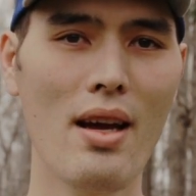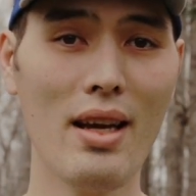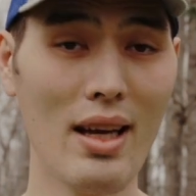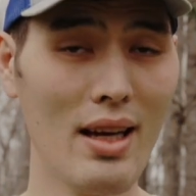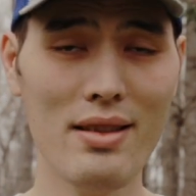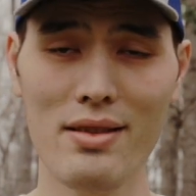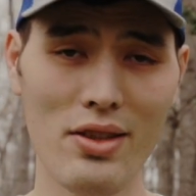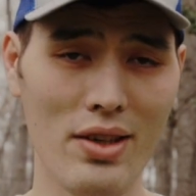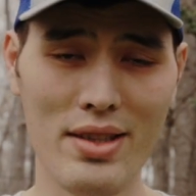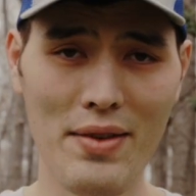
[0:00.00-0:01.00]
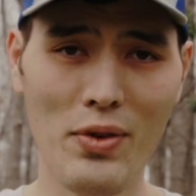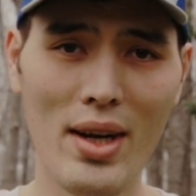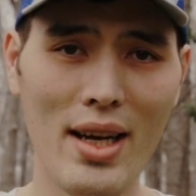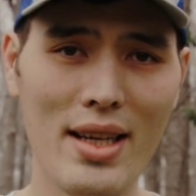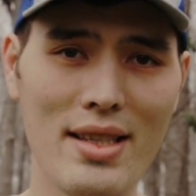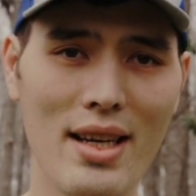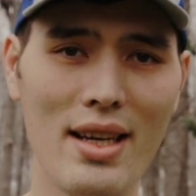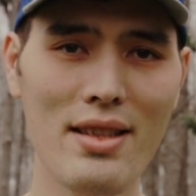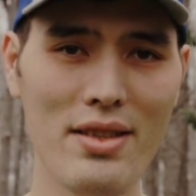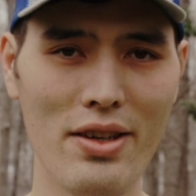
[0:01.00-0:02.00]
Again, turkeys have great
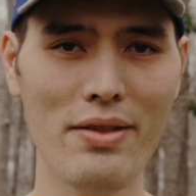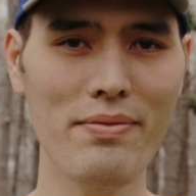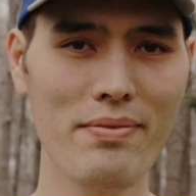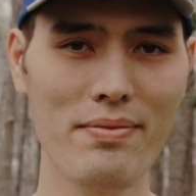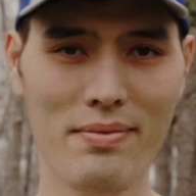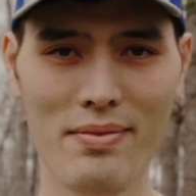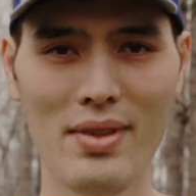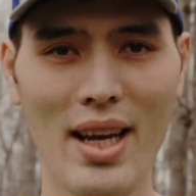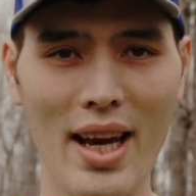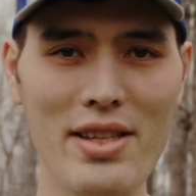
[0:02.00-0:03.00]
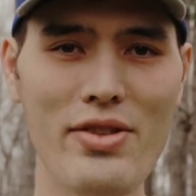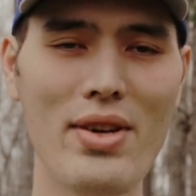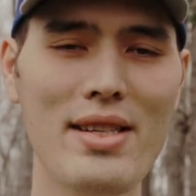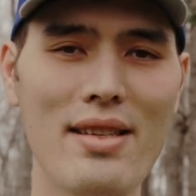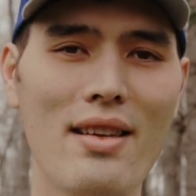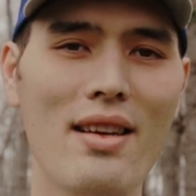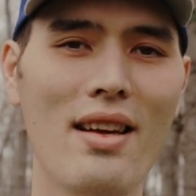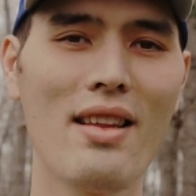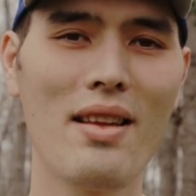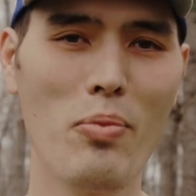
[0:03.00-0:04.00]
eyesight, so can't stress
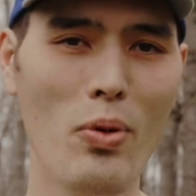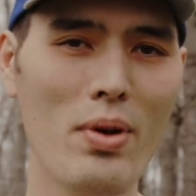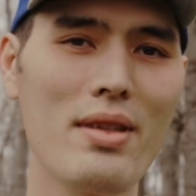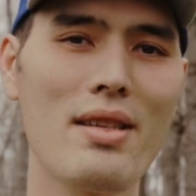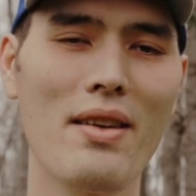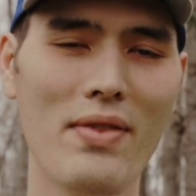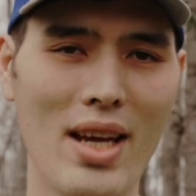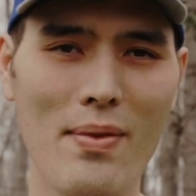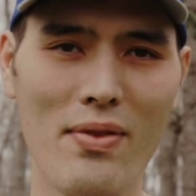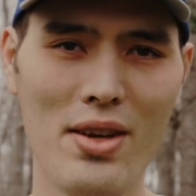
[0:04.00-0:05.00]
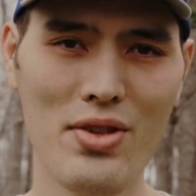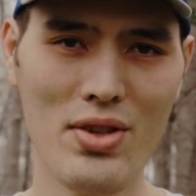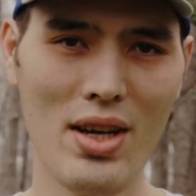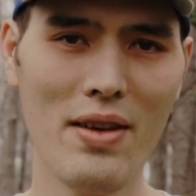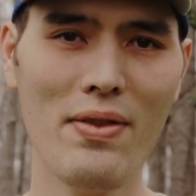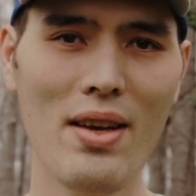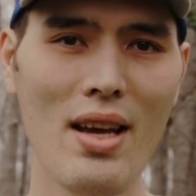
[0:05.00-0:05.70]
the importance of camouflage enough.